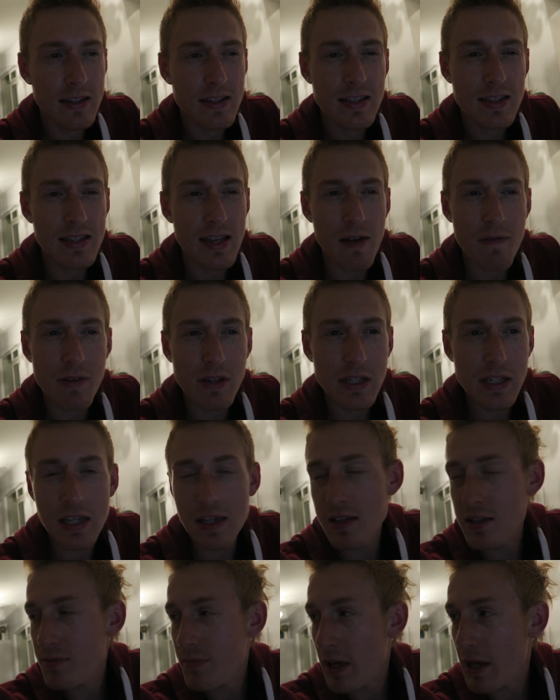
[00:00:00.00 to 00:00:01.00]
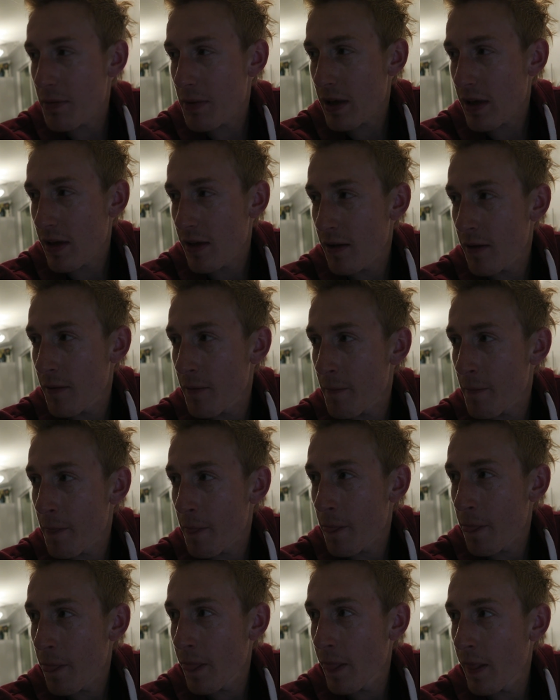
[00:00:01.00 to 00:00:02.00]
seventies, maybe.
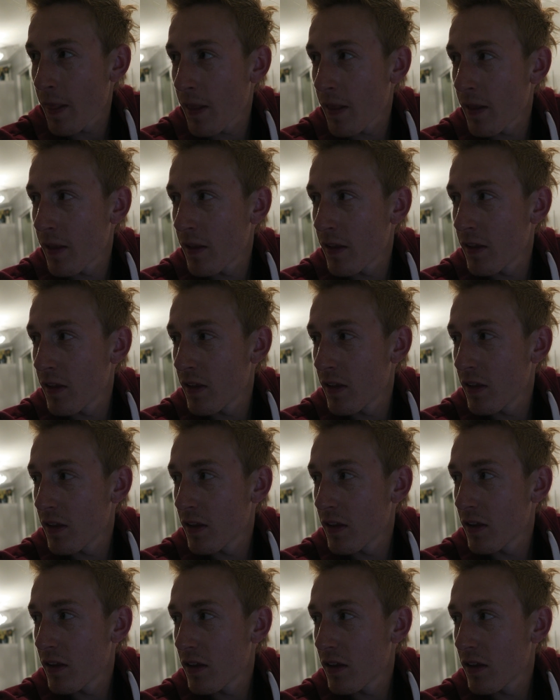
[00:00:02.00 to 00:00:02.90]
Older than us.